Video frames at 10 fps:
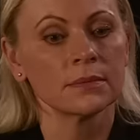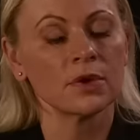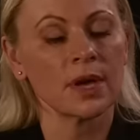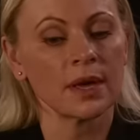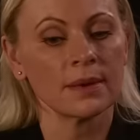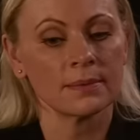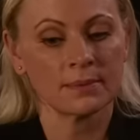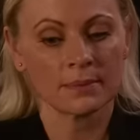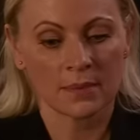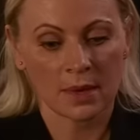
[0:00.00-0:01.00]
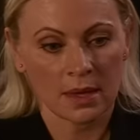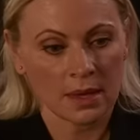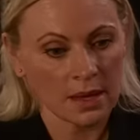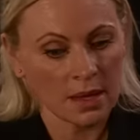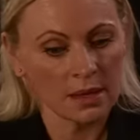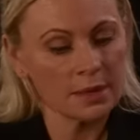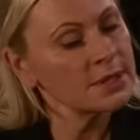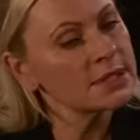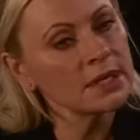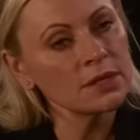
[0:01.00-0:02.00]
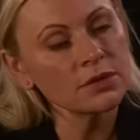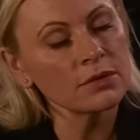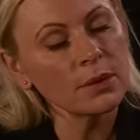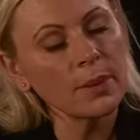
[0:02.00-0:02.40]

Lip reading: OK. Had they been seeing each other a